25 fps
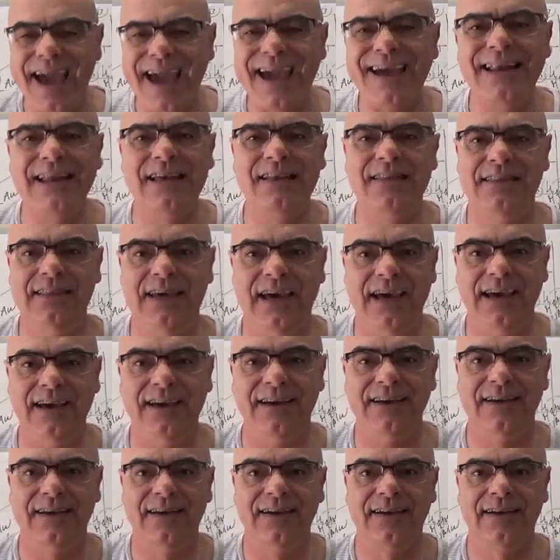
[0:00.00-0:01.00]
anything
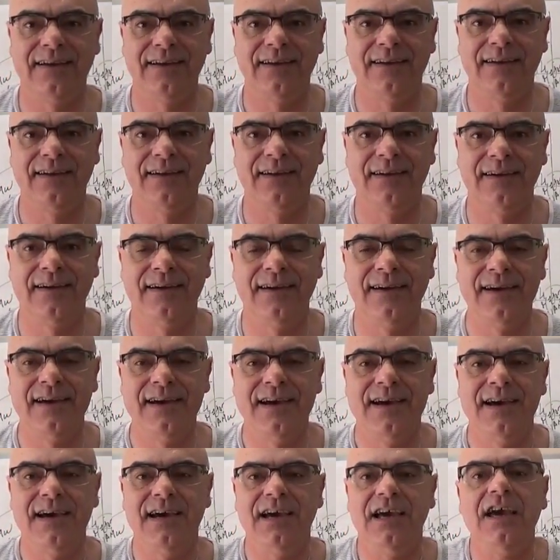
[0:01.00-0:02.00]

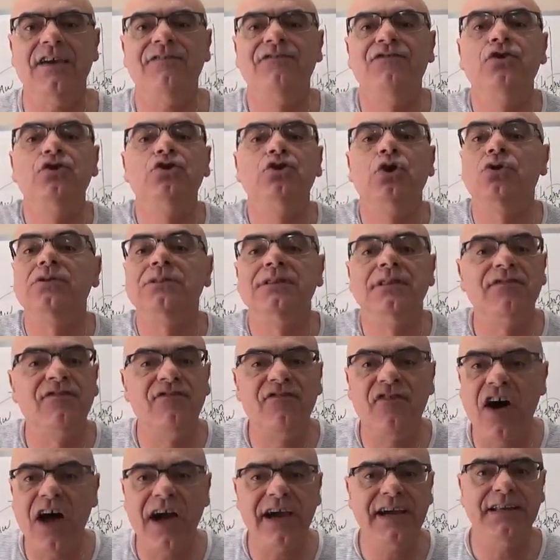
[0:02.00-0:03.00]
if you don't
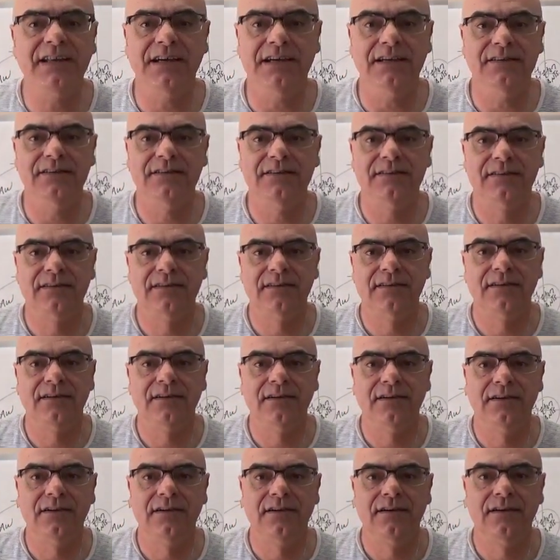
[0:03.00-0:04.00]
define it.
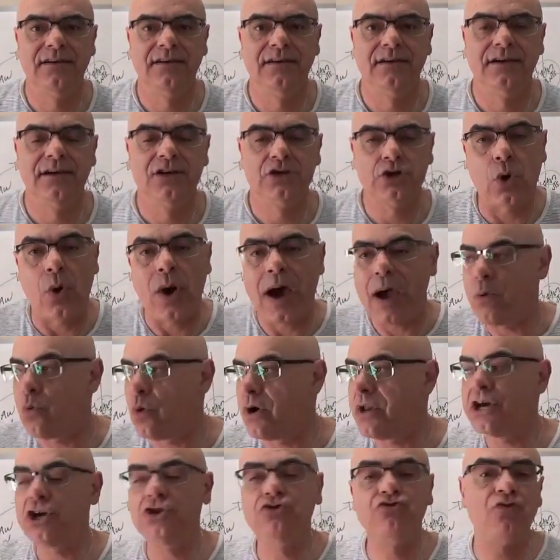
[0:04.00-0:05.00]
So I
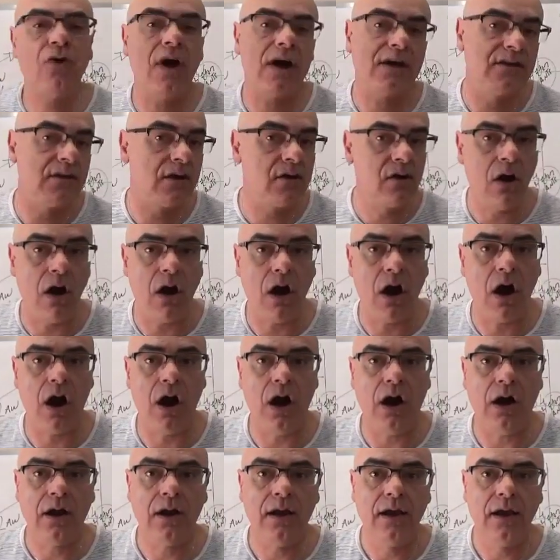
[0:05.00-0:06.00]
want to attract a
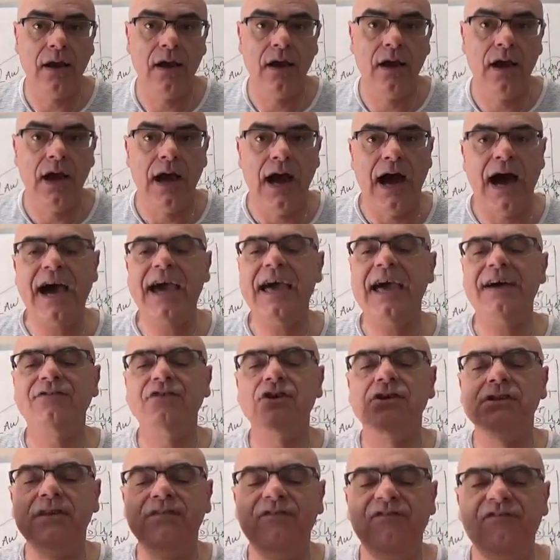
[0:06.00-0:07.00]
car. I have to
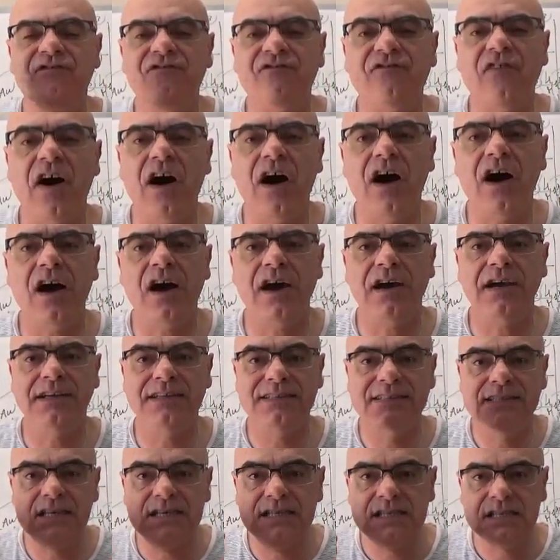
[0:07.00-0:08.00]

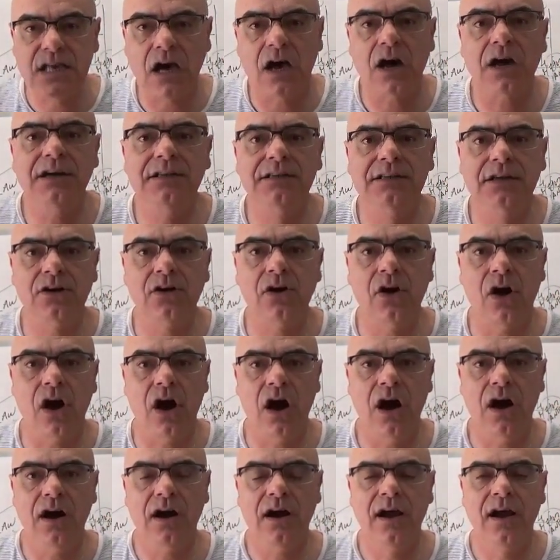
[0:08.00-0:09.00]
design the
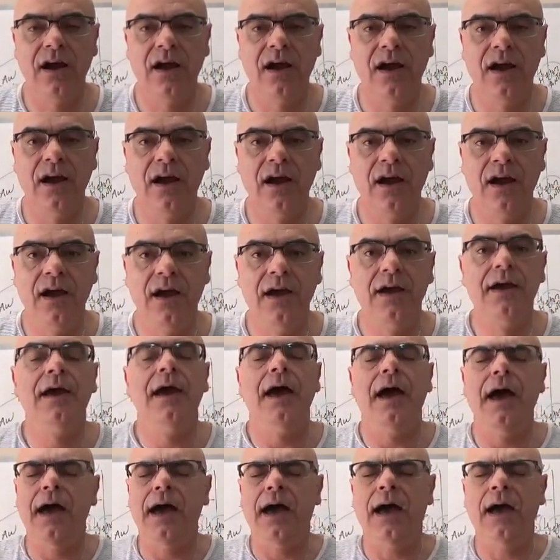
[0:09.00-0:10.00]
car.
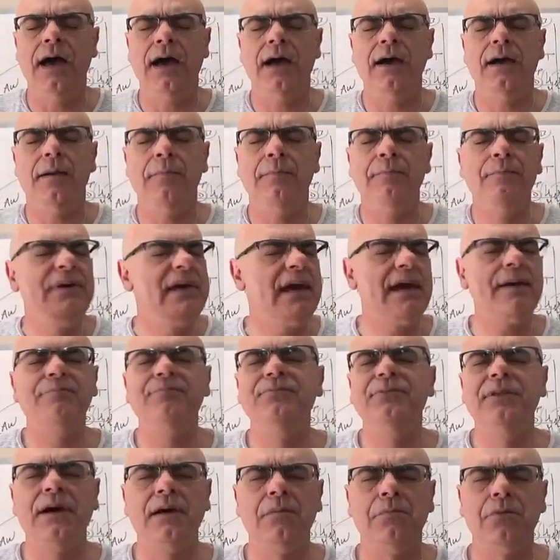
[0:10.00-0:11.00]

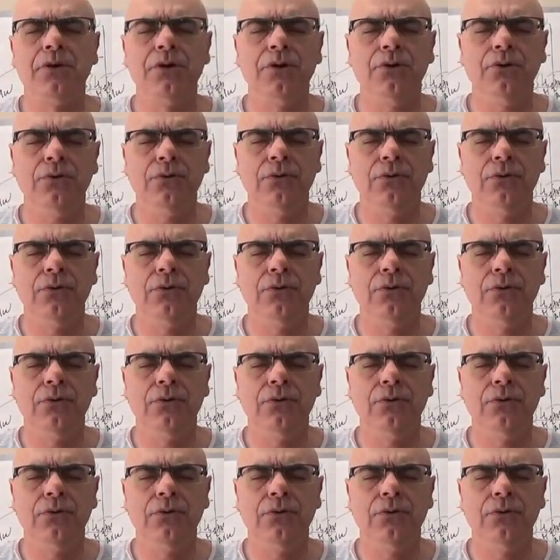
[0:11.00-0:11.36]
BMW